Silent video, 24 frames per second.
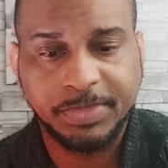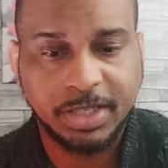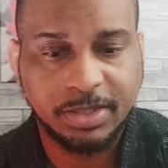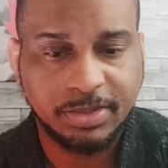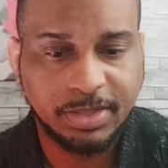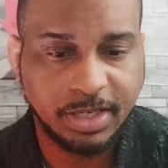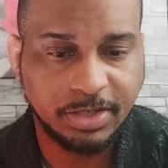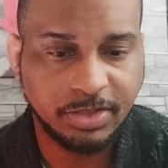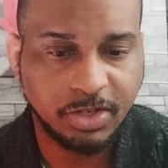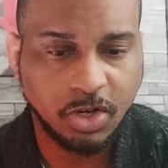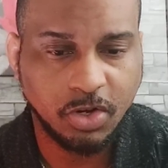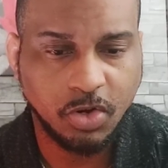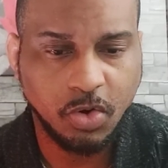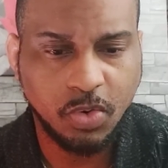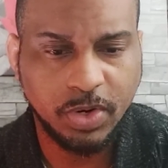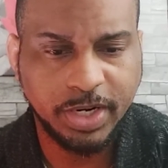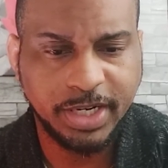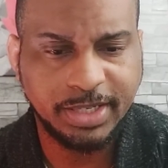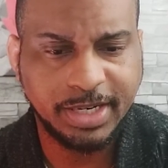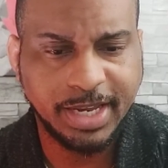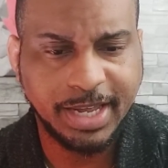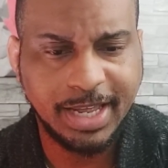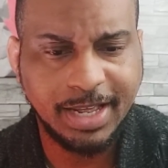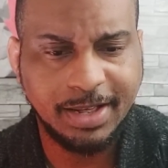says,
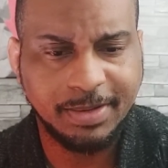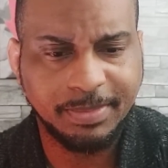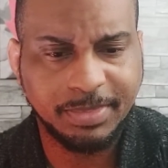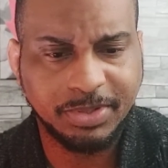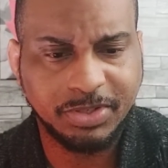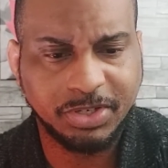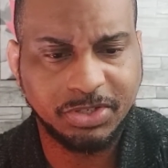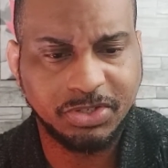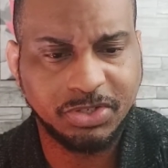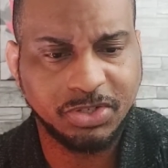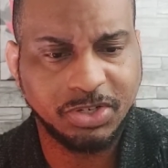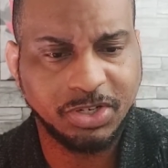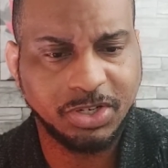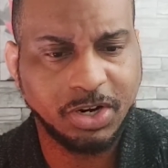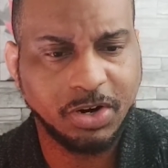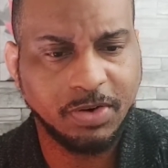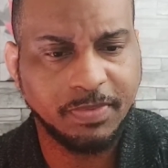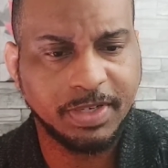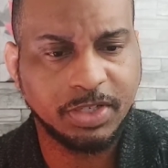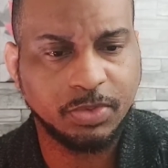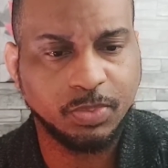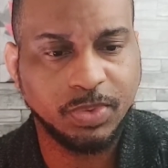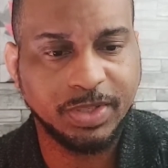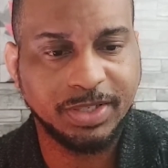according to him, such an
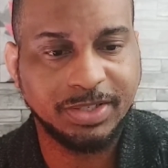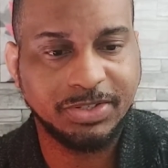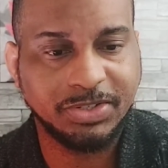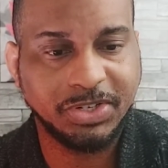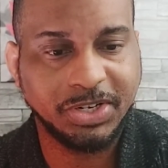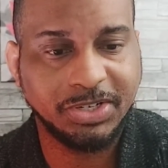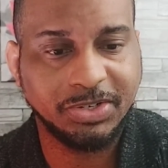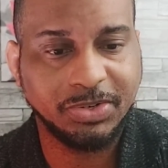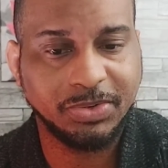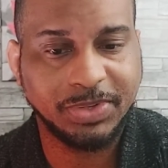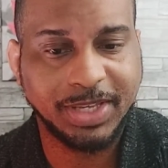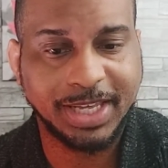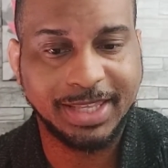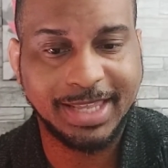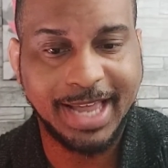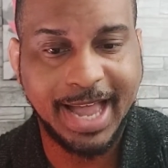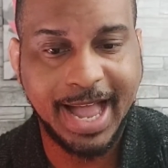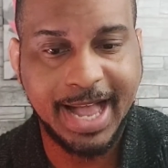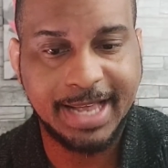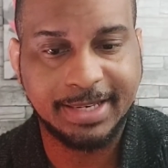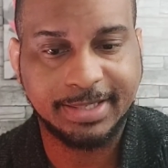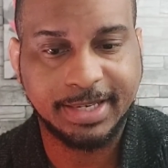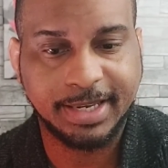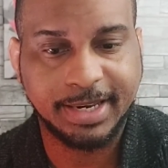occurrence would signal that the
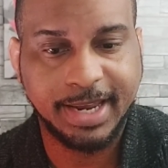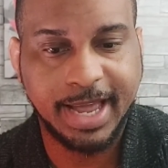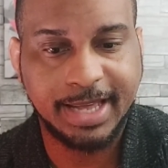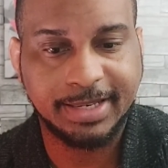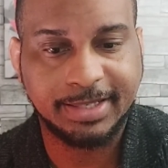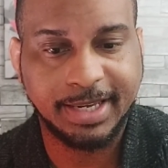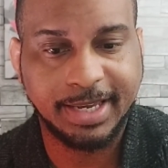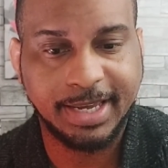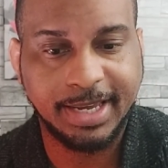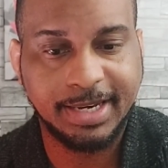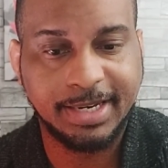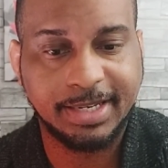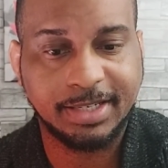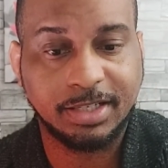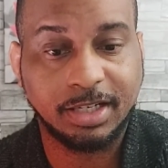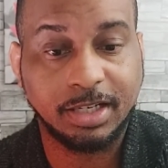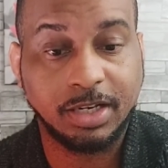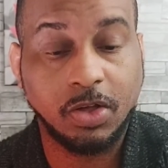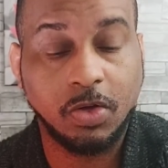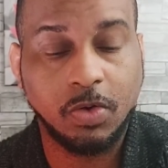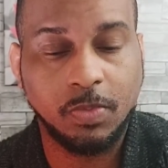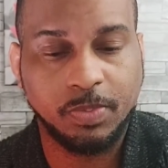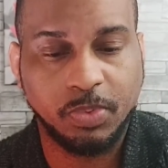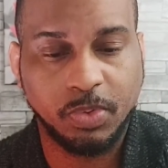asset has hit its
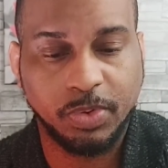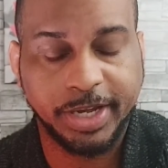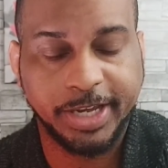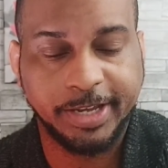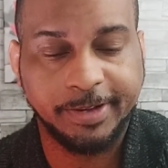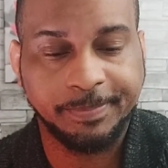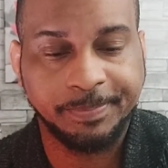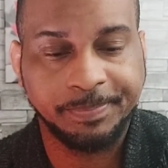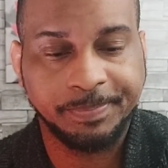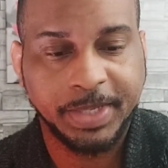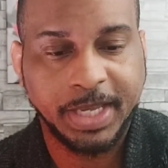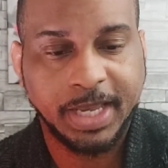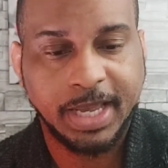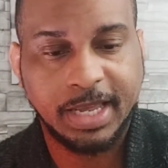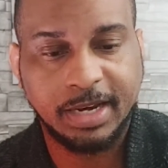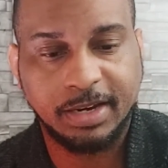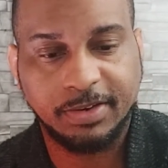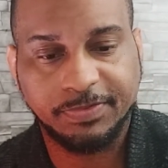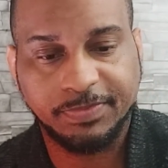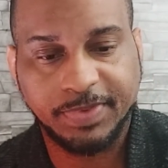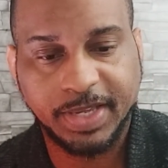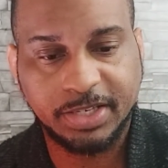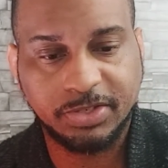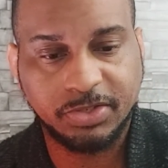low point and
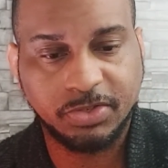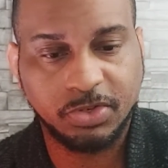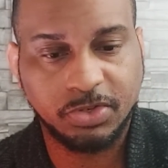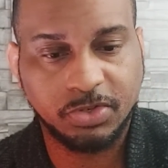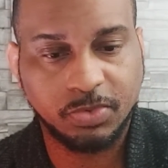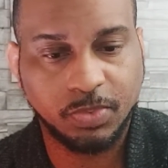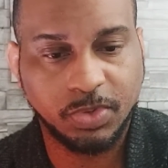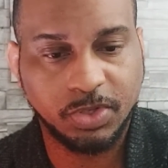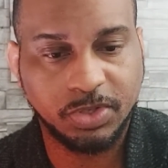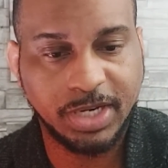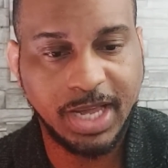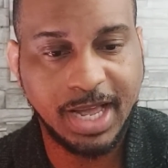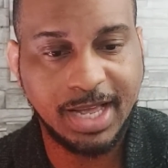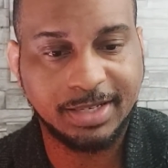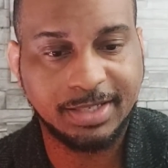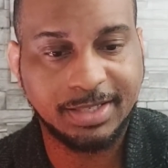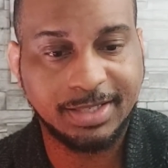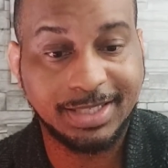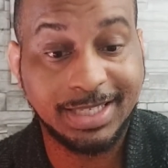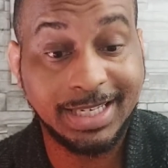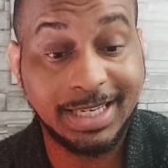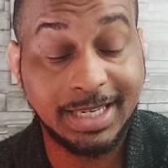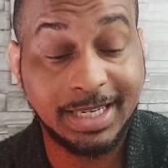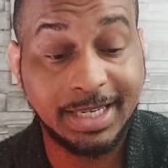investors will not
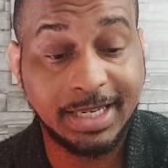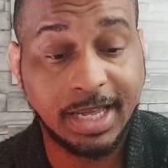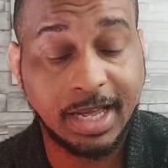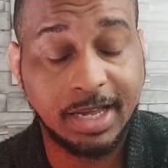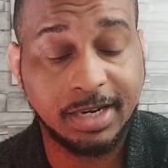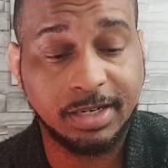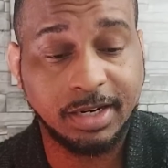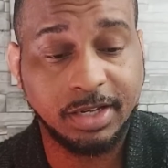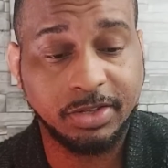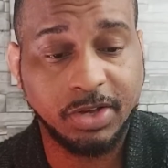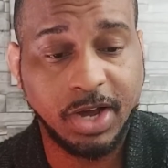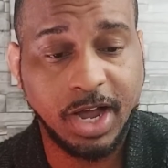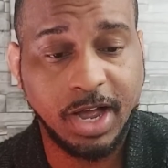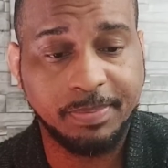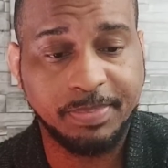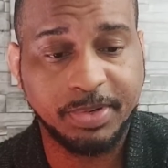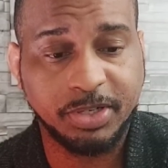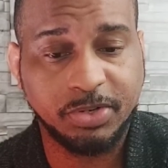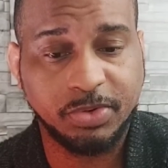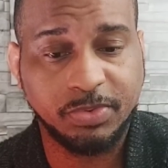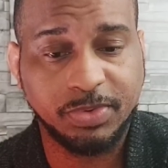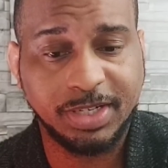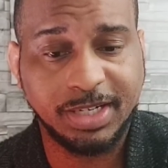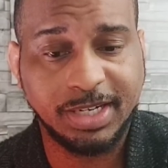see another
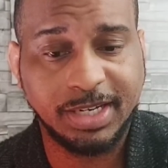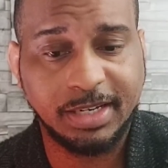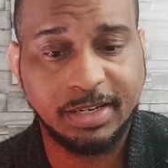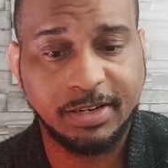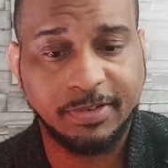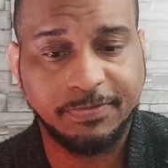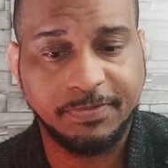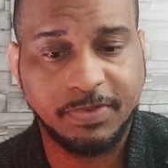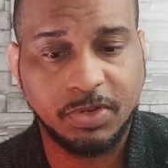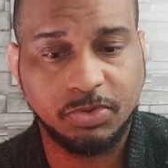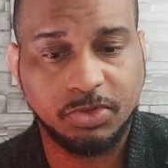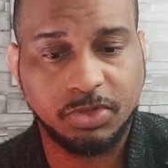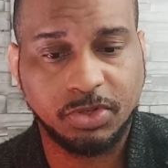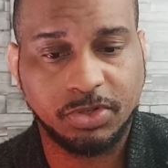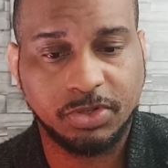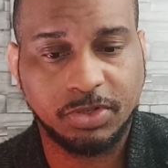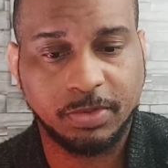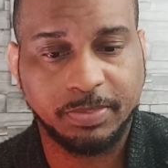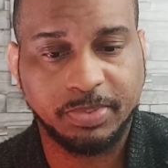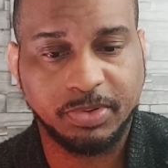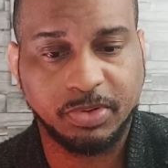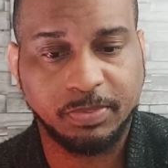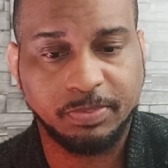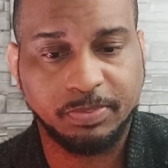opportunity in the future
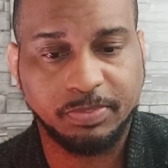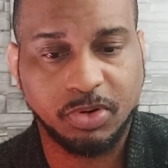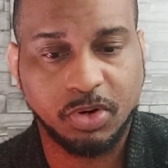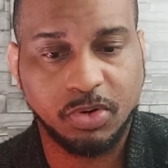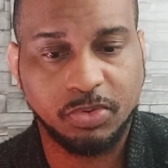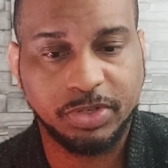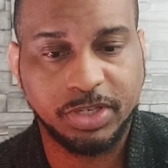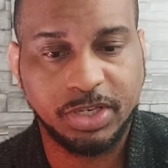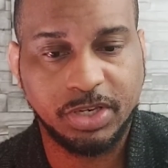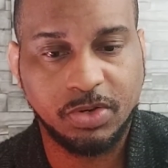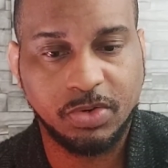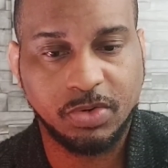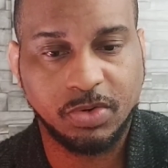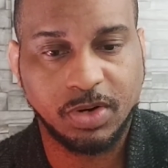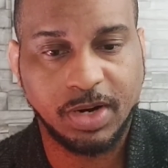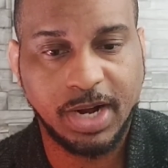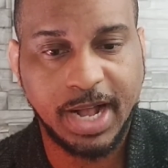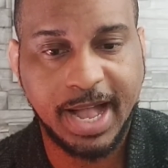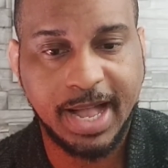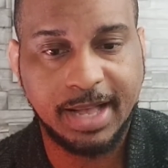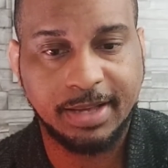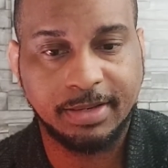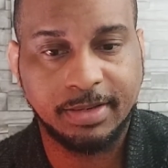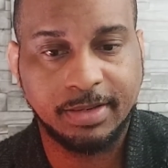to
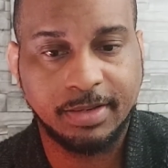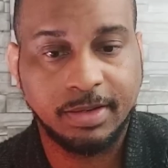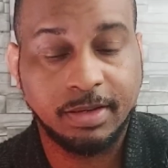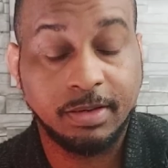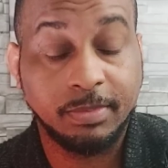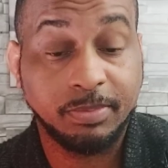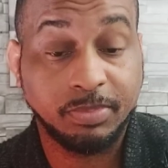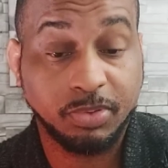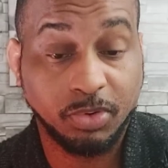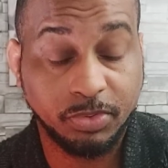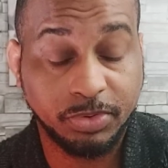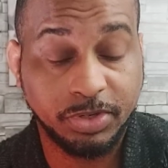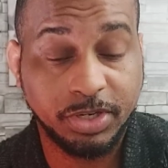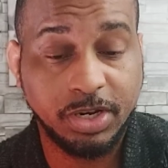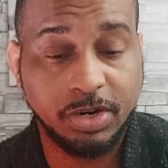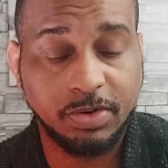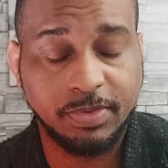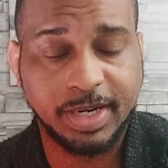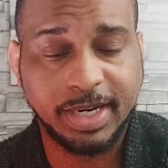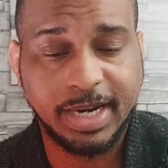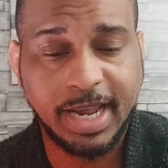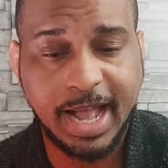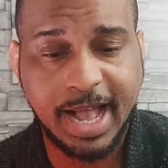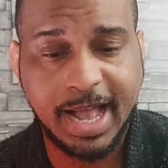procure
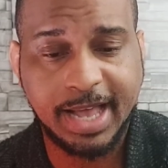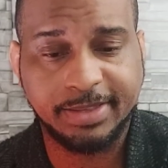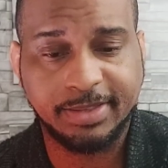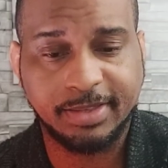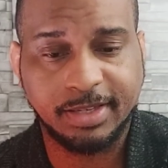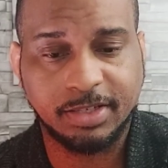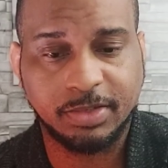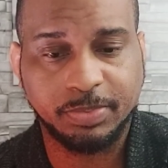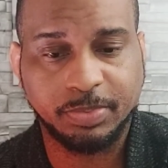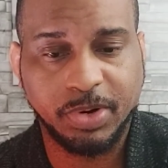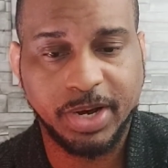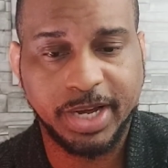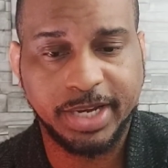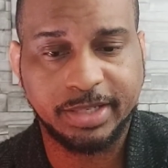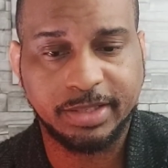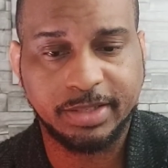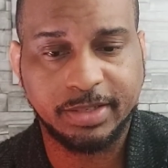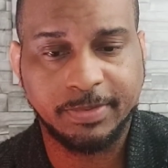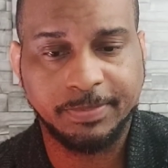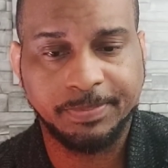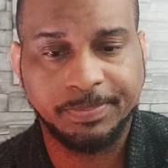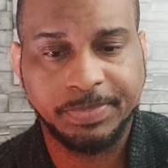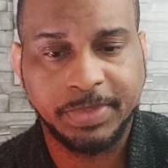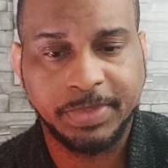procure it at this price.